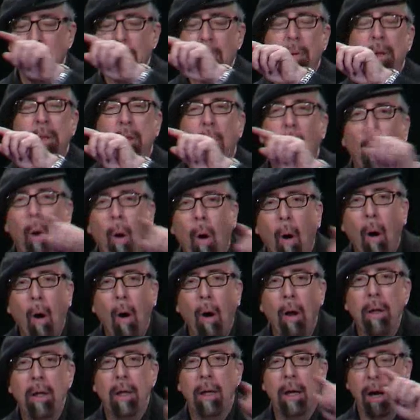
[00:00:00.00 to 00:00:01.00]
with
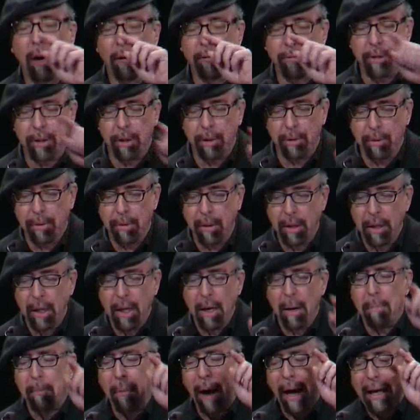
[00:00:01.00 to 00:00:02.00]
all of you,
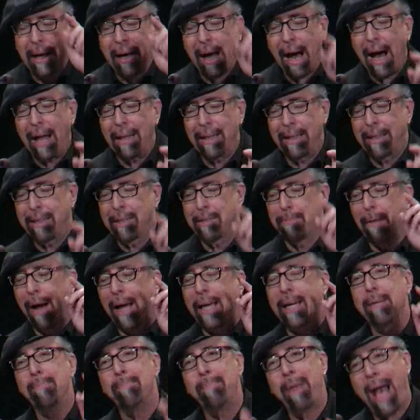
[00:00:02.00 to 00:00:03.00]
my colleagues, my
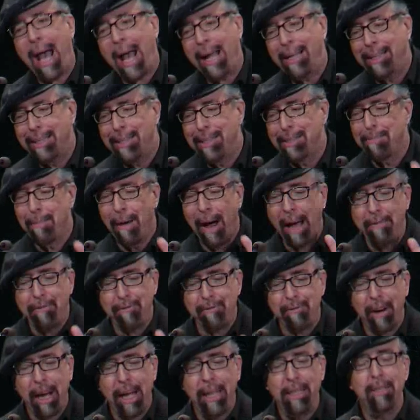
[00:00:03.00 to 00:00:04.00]
companions, my
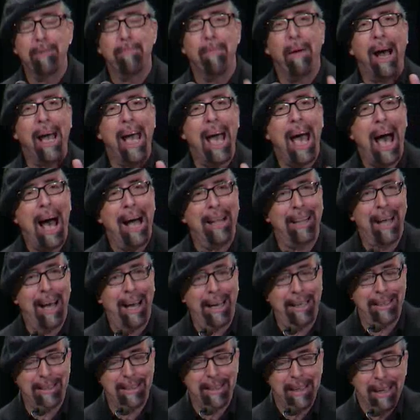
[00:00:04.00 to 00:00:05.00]
friends, my
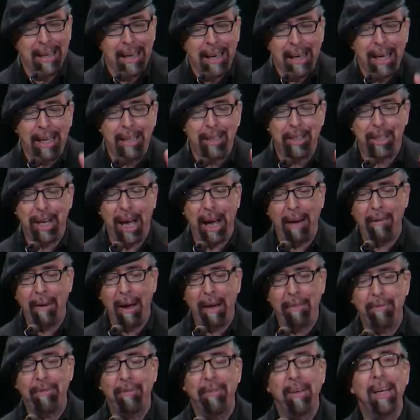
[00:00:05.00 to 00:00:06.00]
allies in
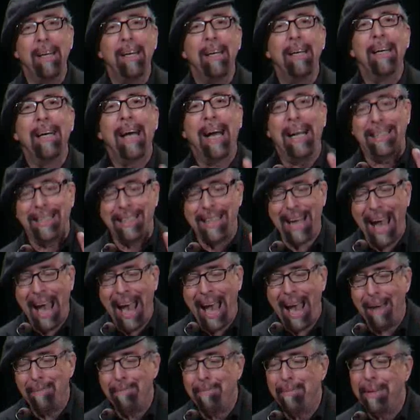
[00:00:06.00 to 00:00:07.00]
JREF, at
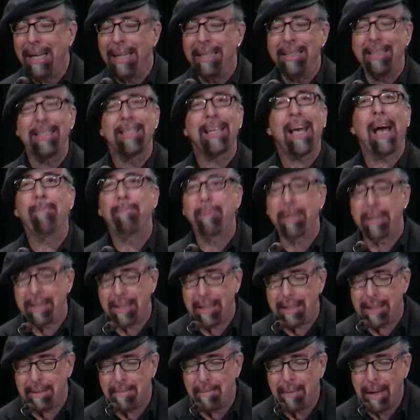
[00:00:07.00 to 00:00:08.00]
TAM, in
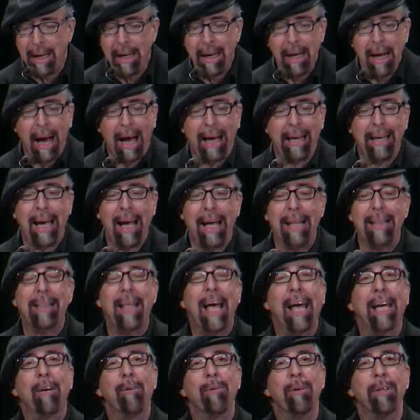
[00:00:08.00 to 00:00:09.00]
skepticism. I can't
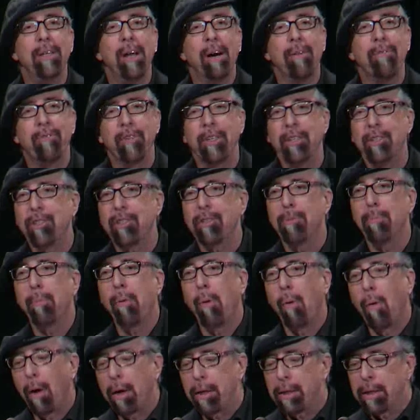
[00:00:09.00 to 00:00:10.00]
thank you enough for your
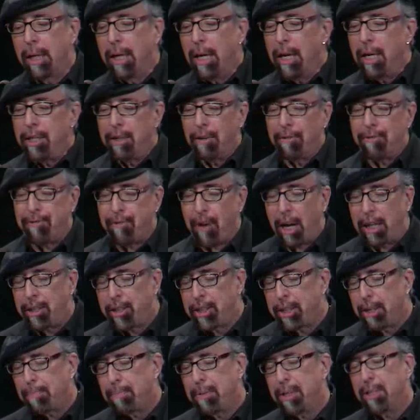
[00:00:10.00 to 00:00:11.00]
support, your
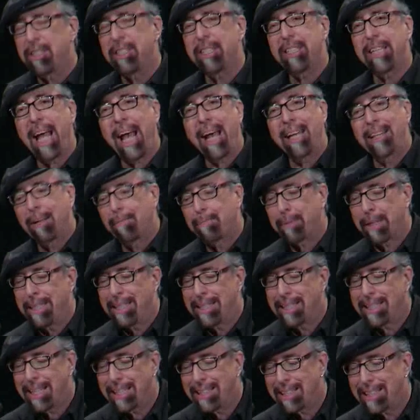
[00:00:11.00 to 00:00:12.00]
friendship, your stand up
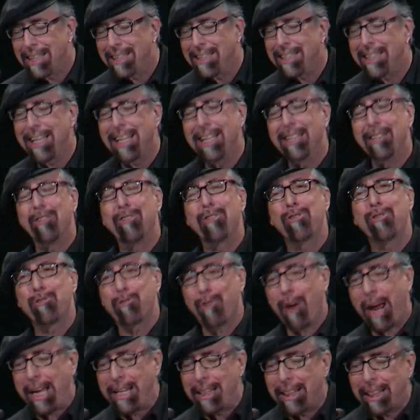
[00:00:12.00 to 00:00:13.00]
consistency, and
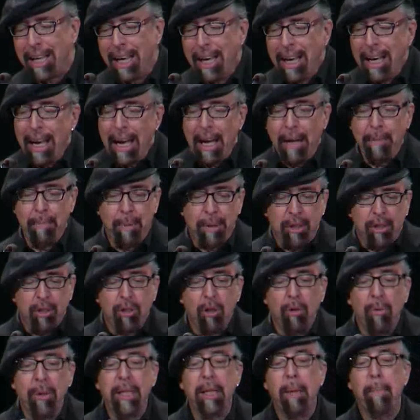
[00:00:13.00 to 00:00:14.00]
strength in
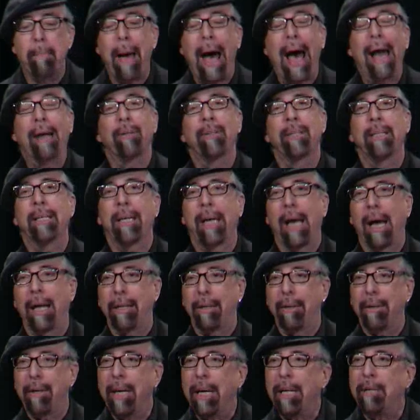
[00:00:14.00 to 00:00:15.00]
pursuing the battle
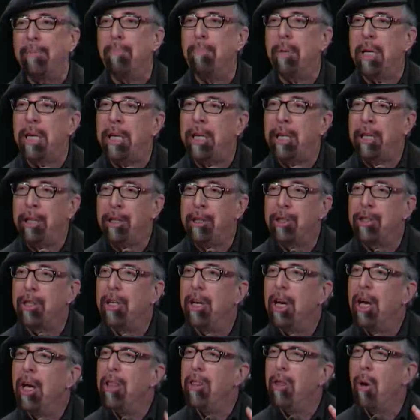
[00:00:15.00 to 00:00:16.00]
together. It means
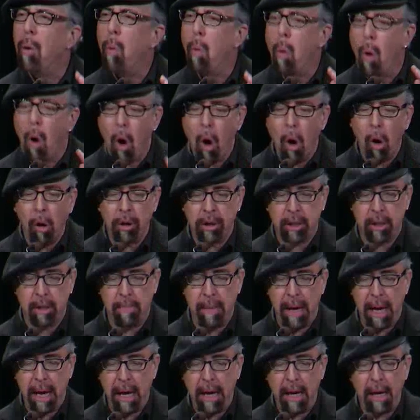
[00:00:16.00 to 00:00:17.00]
the world to
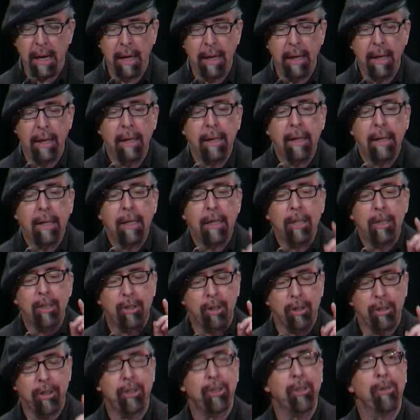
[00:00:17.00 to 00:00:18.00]
me. So,
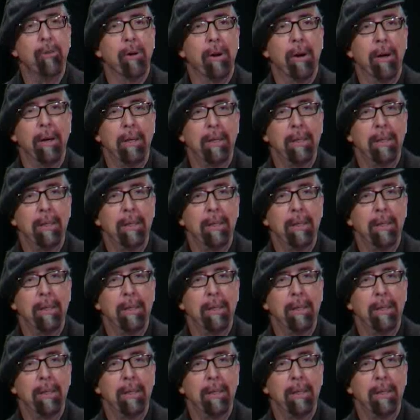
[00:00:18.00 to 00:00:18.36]
sure,